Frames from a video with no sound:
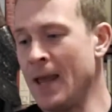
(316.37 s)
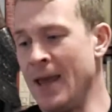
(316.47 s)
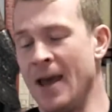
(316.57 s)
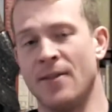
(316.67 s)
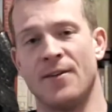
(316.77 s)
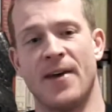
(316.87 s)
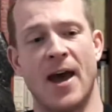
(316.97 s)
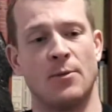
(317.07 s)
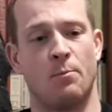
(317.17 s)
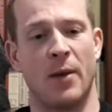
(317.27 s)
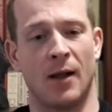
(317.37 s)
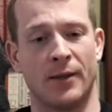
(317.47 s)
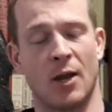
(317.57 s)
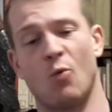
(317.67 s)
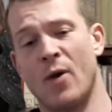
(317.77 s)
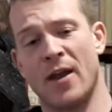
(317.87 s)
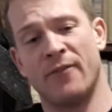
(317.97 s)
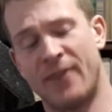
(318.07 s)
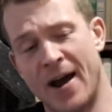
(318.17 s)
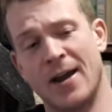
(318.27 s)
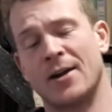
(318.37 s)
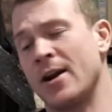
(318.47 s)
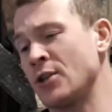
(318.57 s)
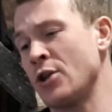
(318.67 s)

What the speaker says: in that building, where the fire